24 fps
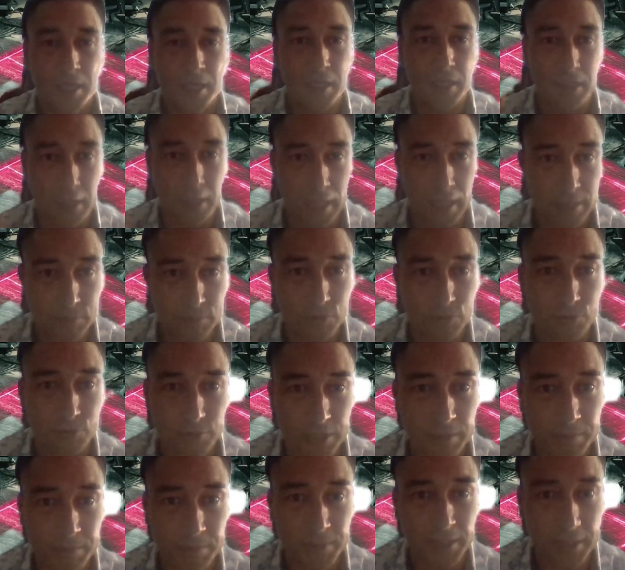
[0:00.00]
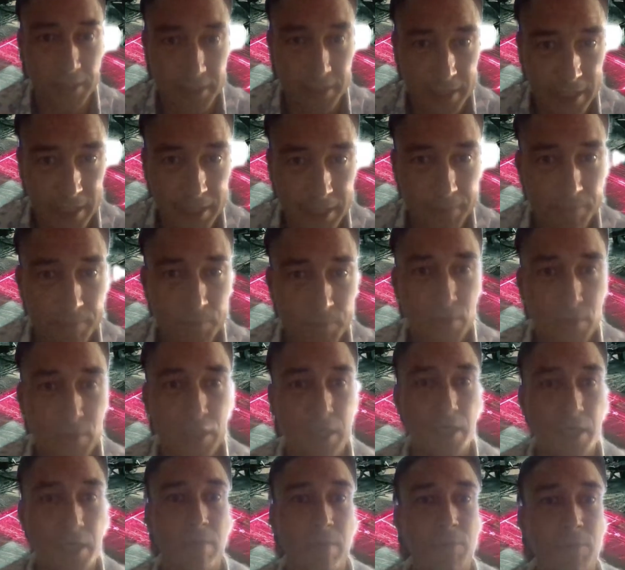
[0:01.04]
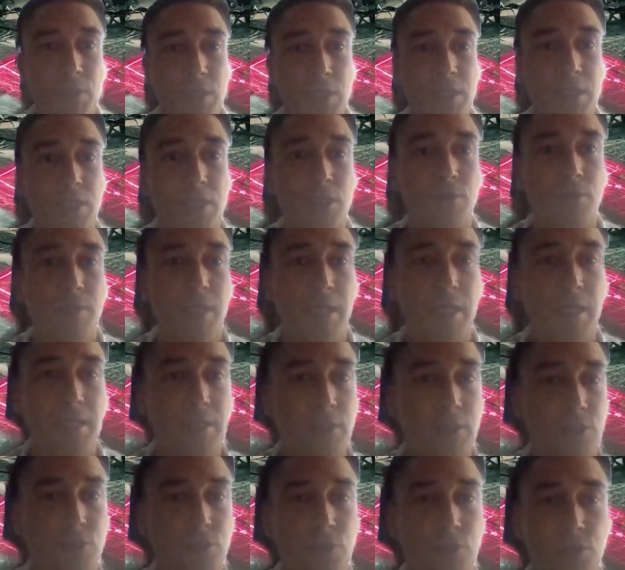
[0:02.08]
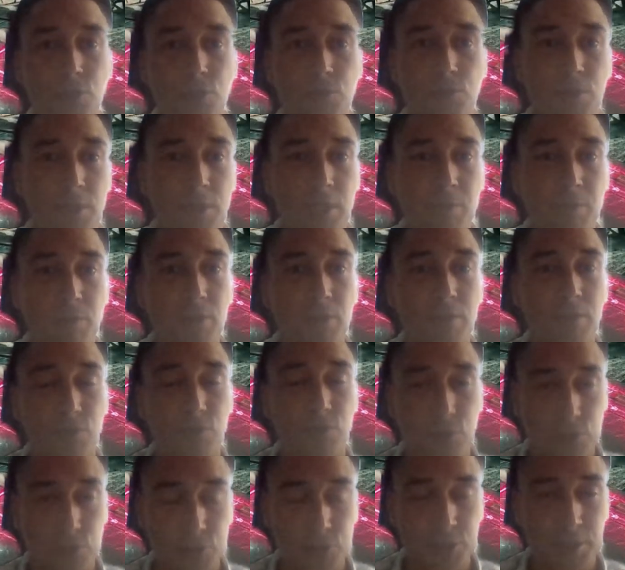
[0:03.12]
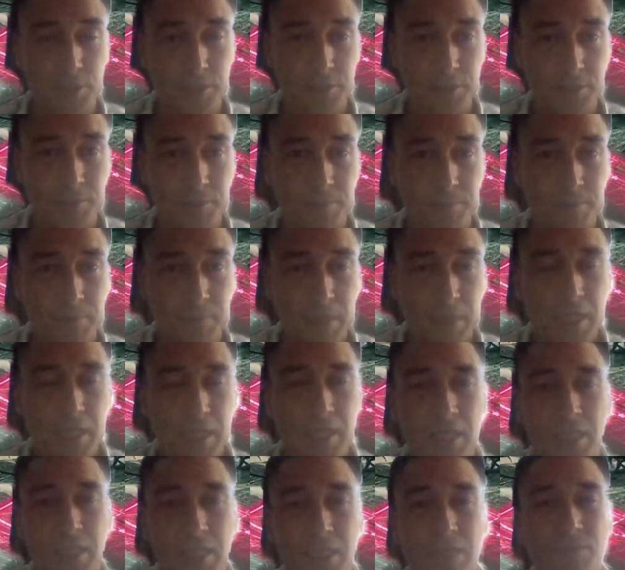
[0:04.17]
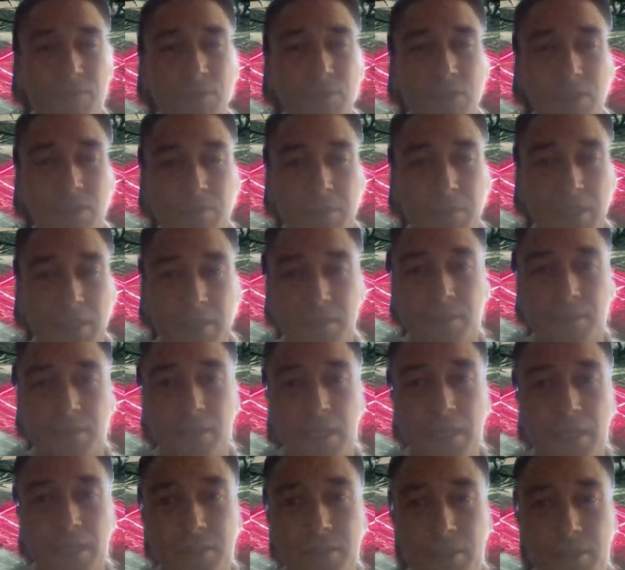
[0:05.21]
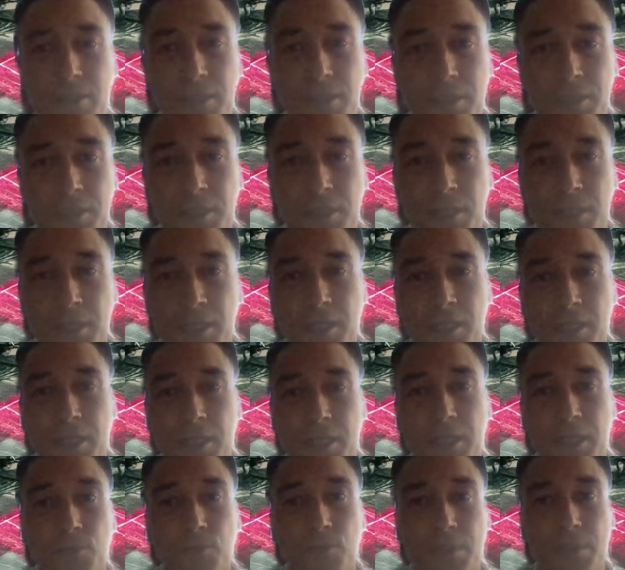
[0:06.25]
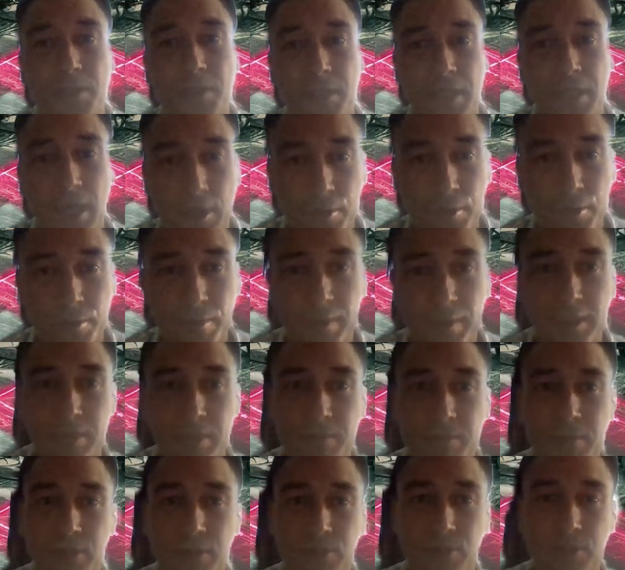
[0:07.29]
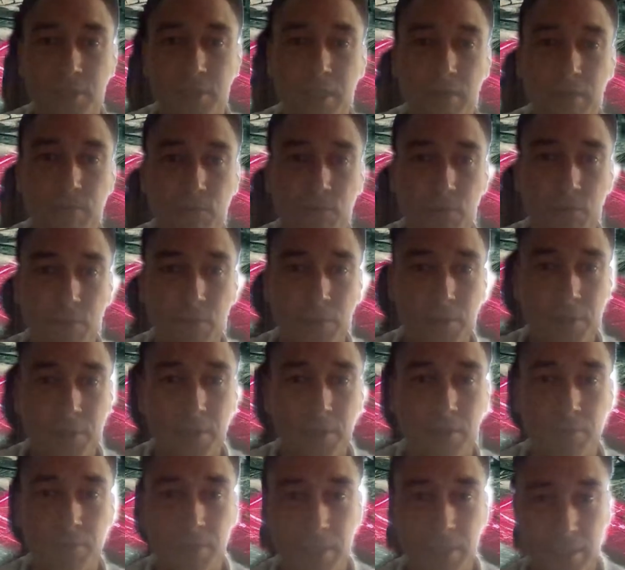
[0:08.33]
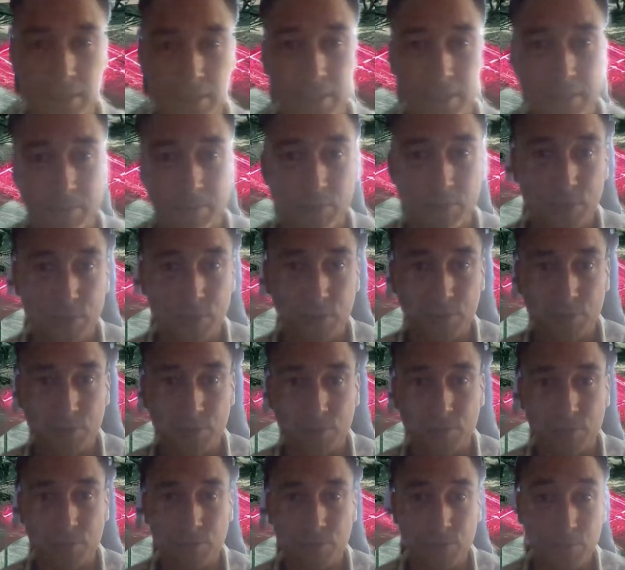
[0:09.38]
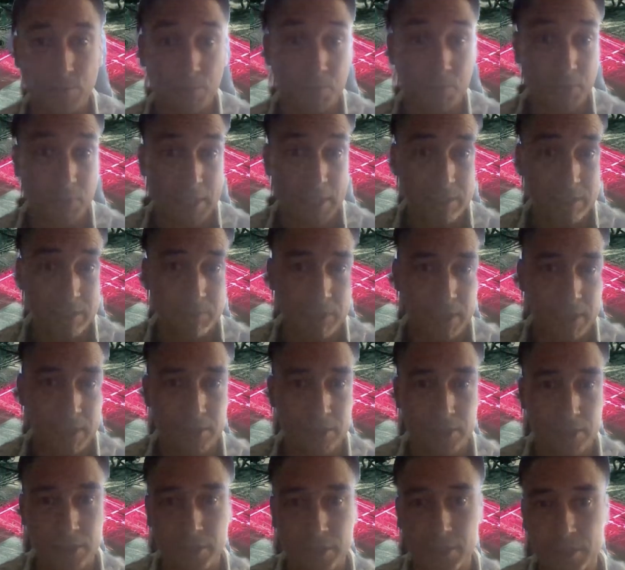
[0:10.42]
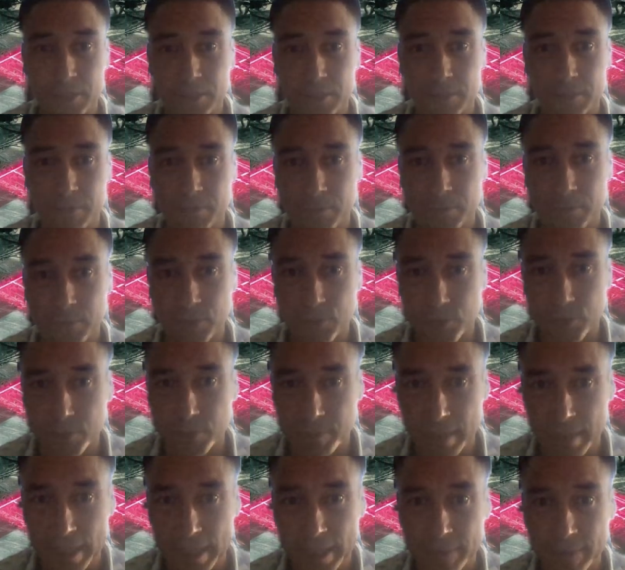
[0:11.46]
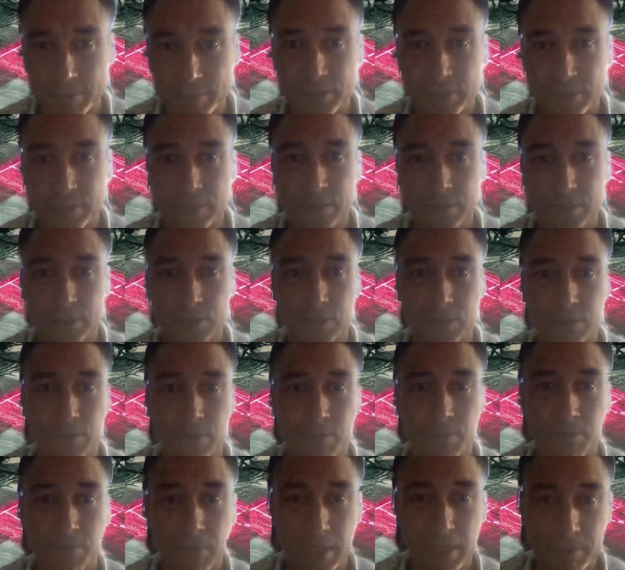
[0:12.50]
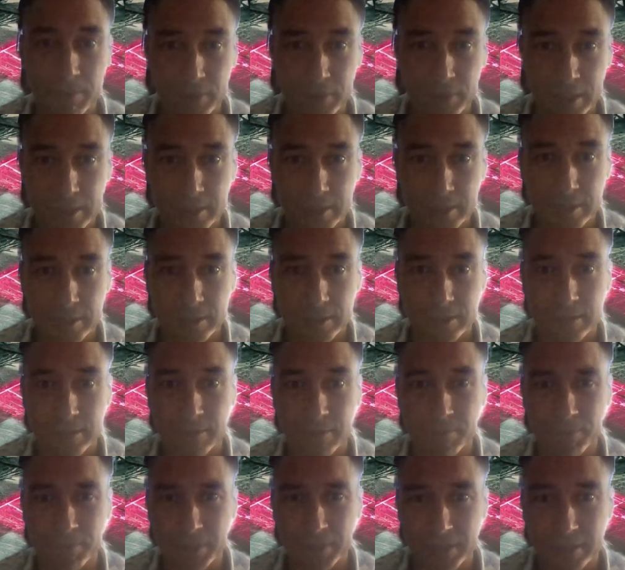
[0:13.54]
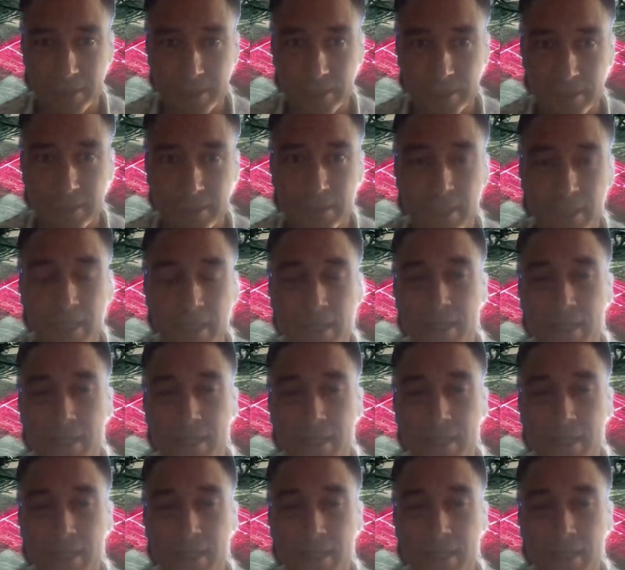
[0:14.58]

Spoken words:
live stream today, I'm going to go ahead and show you a couple of searches, give you some insight on what the algorithm is looking for when it comes to placement on Google Maps, My Places, business.